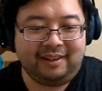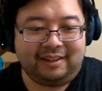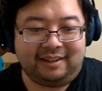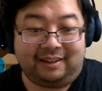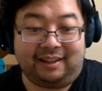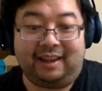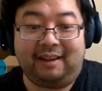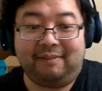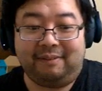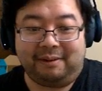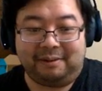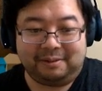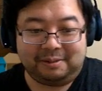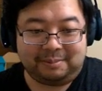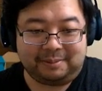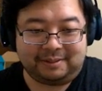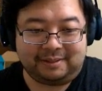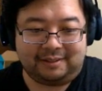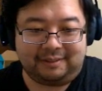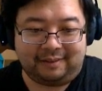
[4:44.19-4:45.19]
They have their own
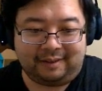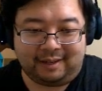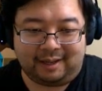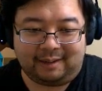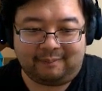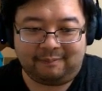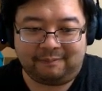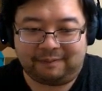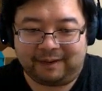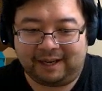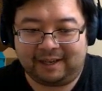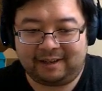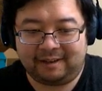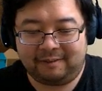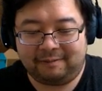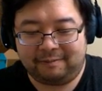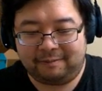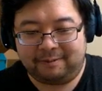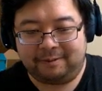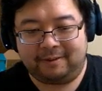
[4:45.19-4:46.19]
specific type. Fighter
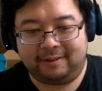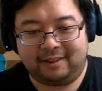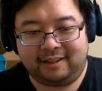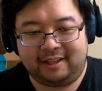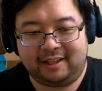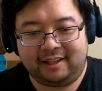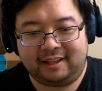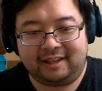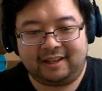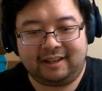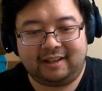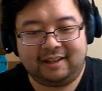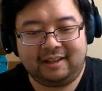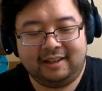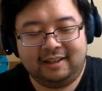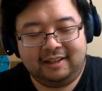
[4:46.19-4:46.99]
for the